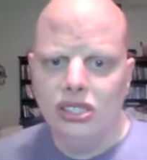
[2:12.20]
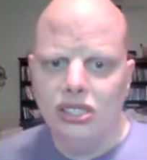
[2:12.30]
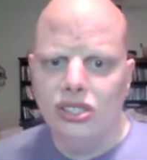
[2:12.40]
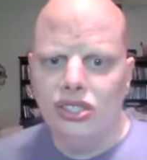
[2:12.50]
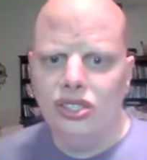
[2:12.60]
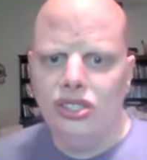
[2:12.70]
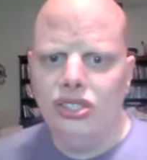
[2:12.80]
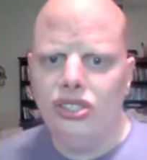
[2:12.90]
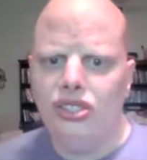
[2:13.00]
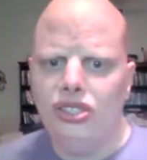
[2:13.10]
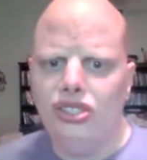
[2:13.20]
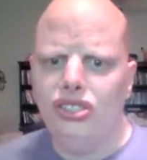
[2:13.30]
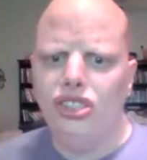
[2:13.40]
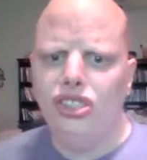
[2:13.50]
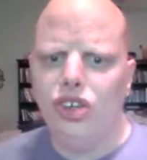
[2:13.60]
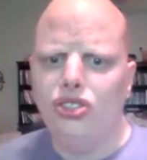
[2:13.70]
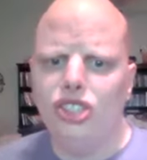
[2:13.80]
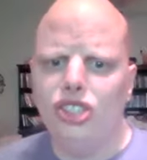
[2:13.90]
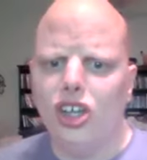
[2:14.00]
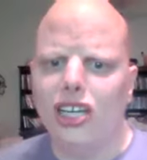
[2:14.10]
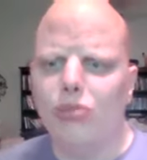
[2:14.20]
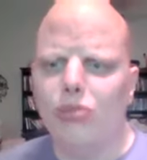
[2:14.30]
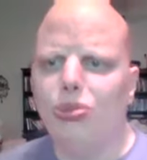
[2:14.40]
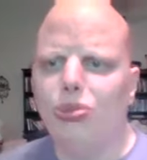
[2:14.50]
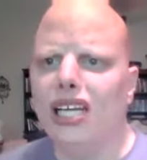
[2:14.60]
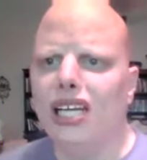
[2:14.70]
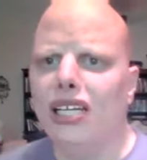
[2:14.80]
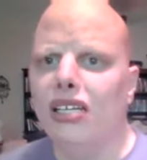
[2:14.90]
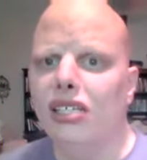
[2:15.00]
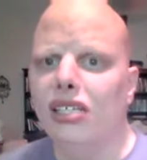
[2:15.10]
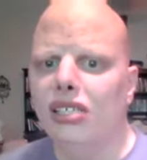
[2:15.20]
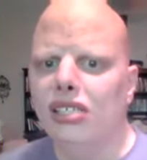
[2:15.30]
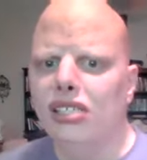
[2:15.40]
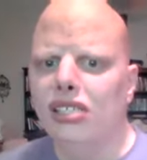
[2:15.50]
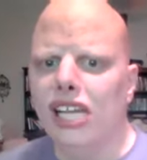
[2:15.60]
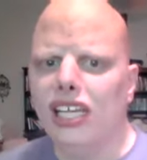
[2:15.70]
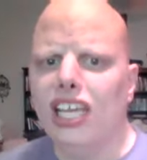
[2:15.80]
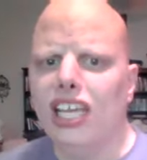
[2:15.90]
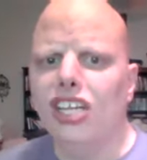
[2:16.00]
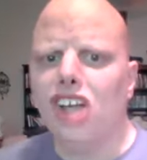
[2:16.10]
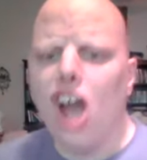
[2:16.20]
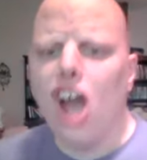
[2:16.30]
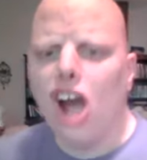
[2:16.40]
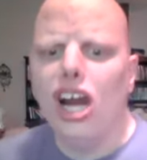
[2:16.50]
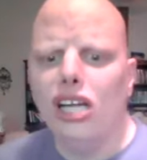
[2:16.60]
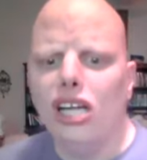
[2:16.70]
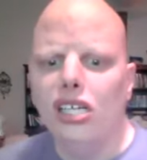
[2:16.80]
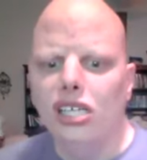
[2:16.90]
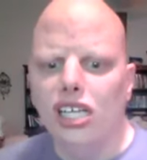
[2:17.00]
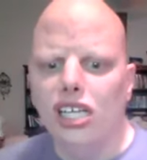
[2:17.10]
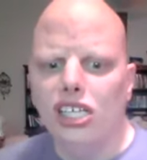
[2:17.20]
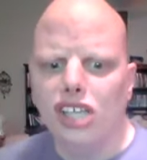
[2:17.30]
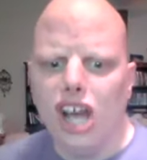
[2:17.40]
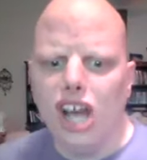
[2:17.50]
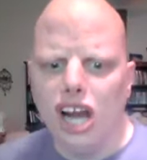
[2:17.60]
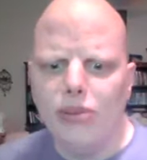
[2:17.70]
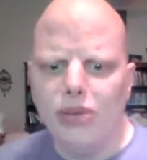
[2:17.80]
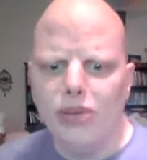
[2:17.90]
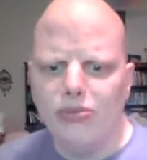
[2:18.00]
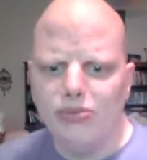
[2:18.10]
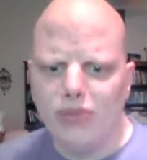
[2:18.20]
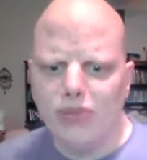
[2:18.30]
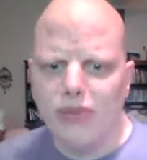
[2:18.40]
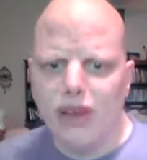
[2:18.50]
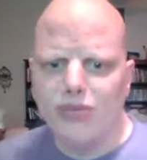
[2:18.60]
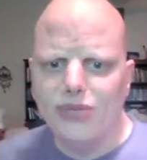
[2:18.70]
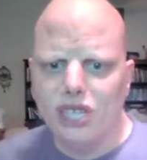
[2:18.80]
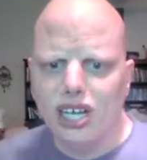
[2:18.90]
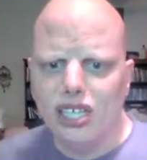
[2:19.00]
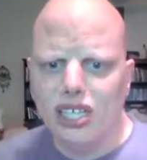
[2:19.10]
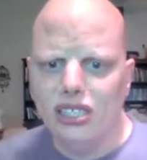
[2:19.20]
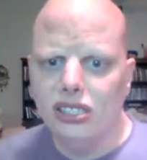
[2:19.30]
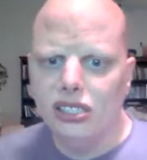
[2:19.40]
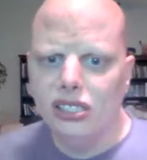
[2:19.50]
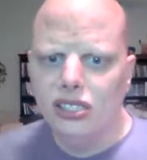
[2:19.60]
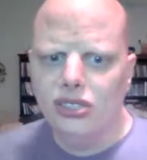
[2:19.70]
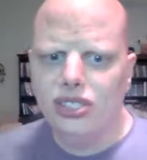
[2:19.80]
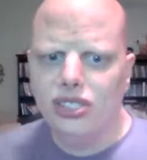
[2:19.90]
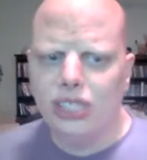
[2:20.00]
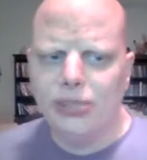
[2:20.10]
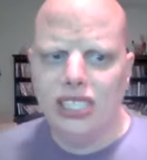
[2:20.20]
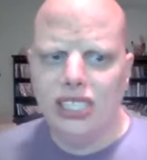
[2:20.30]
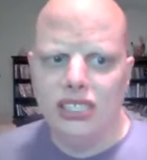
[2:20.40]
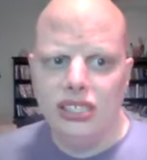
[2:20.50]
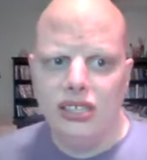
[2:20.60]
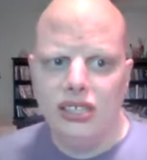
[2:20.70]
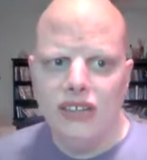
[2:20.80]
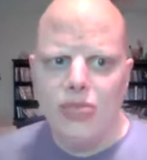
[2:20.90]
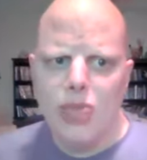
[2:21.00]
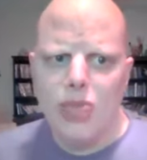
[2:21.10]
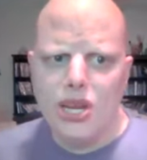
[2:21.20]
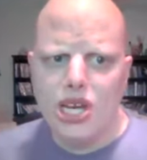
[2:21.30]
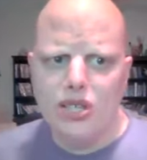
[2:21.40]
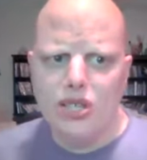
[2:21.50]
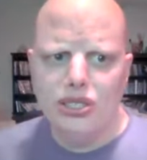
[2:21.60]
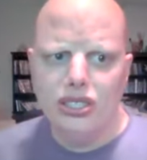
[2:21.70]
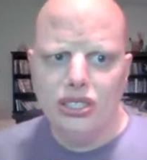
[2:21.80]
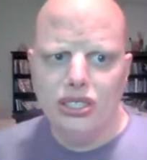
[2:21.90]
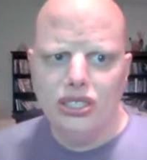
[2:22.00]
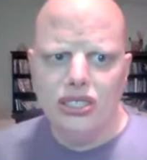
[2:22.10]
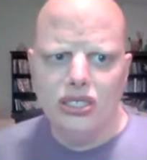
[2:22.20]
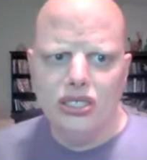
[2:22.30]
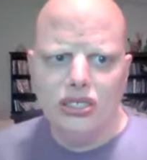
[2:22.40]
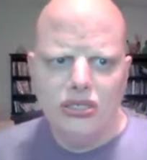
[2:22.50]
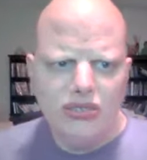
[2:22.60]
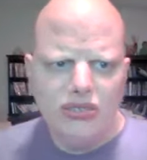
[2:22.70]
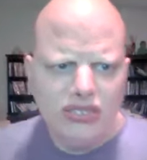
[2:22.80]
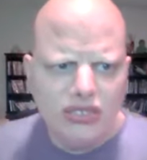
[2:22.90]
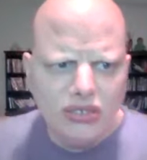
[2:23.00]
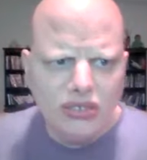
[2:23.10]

so, so I can play, like, in the car, in the car, my, my mom's car, or something, you know? Hmm. hmm